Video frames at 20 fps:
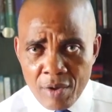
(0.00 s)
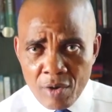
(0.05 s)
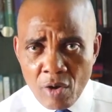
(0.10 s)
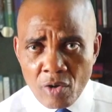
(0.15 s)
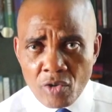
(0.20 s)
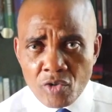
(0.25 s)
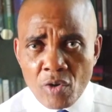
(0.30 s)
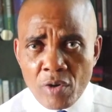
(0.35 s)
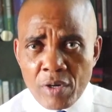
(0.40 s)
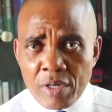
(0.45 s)

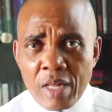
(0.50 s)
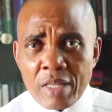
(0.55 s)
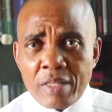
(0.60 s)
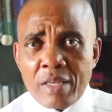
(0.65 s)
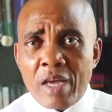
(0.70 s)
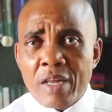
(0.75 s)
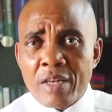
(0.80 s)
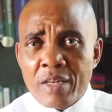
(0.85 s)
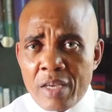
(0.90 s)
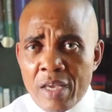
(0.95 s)

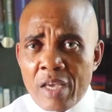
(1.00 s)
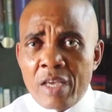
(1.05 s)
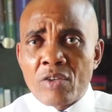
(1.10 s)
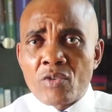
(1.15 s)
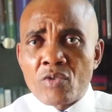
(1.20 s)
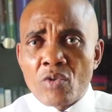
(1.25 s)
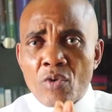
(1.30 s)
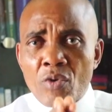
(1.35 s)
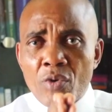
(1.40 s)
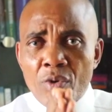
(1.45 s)
consolidated
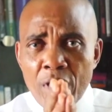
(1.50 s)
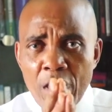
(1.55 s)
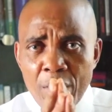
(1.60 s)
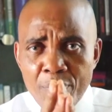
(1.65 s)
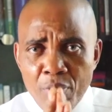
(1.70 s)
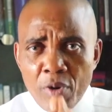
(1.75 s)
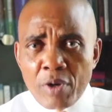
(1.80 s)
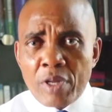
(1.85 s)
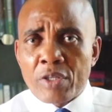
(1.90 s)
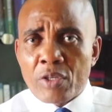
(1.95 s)
into a
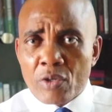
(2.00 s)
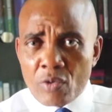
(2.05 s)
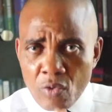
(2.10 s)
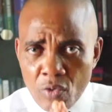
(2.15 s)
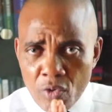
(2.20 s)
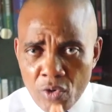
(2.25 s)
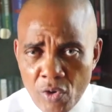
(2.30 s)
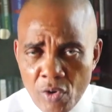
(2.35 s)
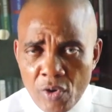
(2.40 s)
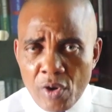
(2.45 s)

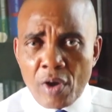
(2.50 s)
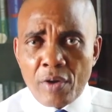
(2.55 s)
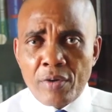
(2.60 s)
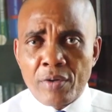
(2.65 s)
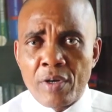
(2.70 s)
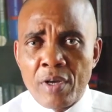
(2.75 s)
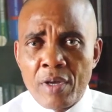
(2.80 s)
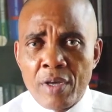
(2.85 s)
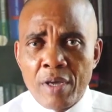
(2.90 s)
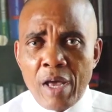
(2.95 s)
political union.
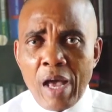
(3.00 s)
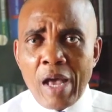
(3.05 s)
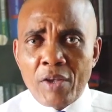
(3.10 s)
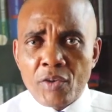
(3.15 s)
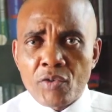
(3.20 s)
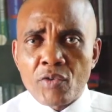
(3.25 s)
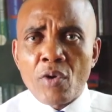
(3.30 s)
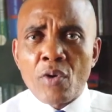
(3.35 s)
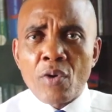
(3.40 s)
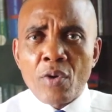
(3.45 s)

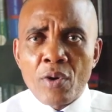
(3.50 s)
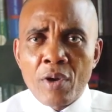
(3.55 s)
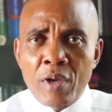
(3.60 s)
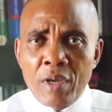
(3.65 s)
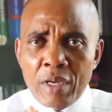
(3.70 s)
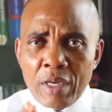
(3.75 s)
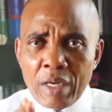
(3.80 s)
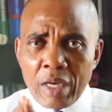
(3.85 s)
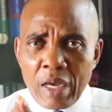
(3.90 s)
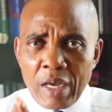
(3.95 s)
And so
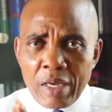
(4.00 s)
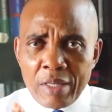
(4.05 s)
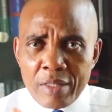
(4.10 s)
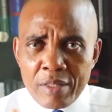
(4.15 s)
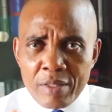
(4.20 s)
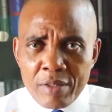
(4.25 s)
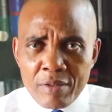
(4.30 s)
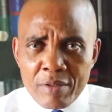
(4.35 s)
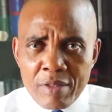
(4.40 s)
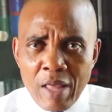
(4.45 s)

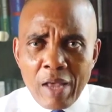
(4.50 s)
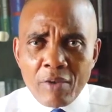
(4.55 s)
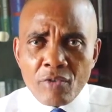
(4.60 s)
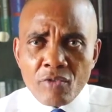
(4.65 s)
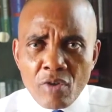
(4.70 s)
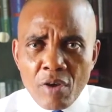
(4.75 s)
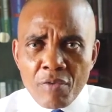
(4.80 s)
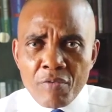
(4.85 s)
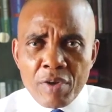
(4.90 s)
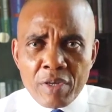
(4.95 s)
that
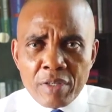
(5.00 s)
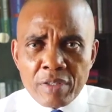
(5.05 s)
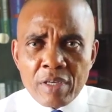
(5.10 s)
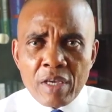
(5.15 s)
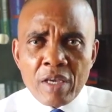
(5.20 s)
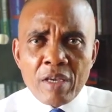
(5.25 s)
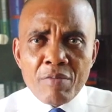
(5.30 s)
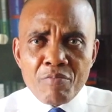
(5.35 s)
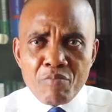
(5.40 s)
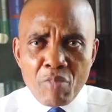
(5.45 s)

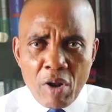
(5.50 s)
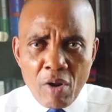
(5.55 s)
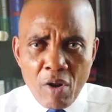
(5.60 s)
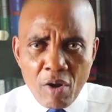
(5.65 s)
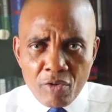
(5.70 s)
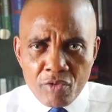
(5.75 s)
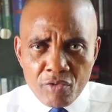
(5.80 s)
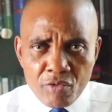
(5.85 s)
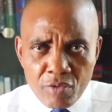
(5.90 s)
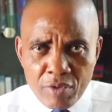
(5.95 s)
sovereignty
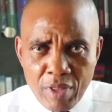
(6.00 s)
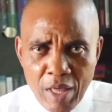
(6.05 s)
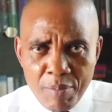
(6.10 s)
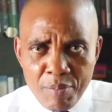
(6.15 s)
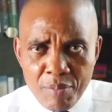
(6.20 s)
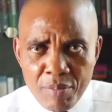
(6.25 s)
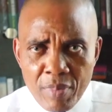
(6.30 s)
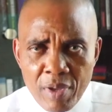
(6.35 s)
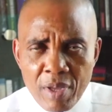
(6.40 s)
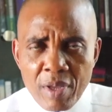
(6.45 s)
belongs to
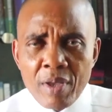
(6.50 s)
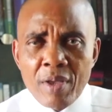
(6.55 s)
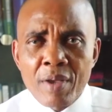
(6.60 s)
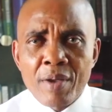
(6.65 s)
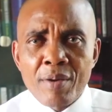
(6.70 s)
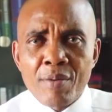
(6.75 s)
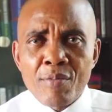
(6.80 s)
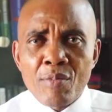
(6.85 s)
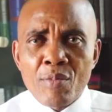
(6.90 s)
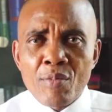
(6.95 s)
them,
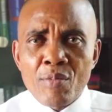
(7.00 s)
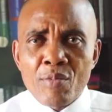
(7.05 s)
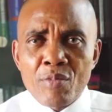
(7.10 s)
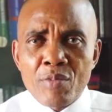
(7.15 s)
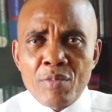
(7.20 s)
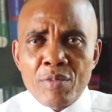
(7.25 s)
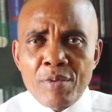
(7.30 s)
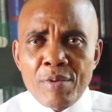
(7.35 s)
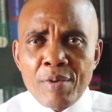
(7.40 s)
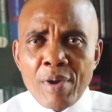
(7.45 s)

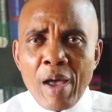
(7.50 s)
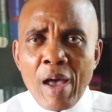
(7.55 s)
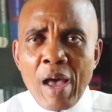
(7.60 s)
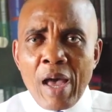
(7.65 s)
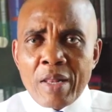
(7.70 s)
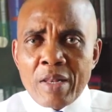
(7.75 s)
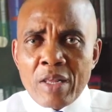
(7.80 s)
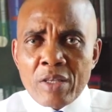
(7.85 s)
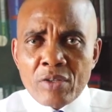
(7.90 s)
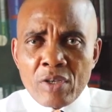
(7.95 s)

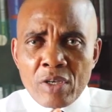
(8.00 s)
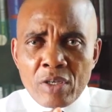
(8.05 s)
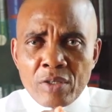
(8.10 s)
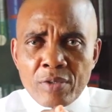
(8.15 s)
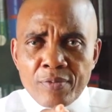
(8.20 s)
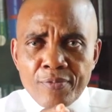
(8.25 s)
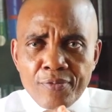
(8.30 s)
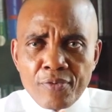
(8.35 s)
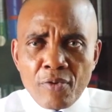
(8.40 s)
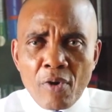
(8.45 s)
and it
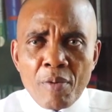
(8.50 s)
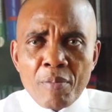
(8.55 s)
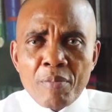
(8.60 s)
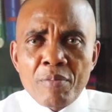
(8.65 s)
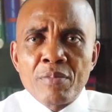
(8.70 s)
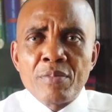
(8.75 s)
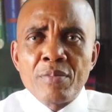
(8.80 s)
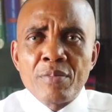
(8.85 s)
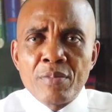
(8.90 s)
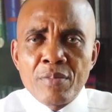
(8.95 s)
is
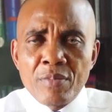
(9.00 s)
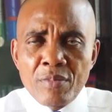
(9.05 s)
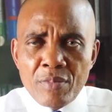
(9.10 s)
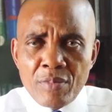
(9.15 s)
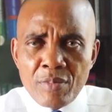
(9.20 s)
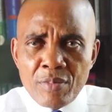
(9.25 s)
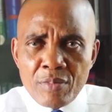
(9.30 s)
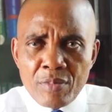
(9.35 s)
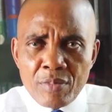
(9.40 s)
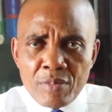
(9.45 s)
from
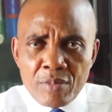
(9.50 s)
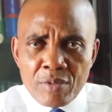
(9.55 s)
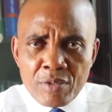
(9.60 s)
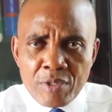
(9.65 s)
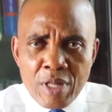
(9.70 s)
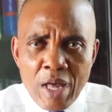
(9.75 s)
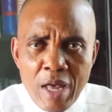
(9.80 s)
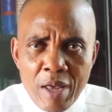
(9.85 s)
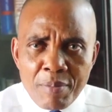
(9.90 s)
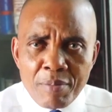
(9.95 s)

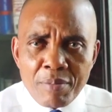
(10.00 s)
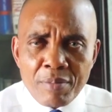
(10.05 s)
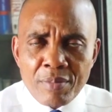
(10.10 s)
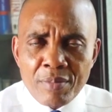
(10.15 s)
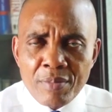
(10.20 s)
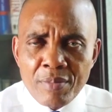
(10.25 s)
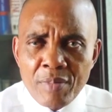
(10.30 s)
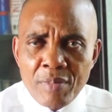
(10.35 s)
them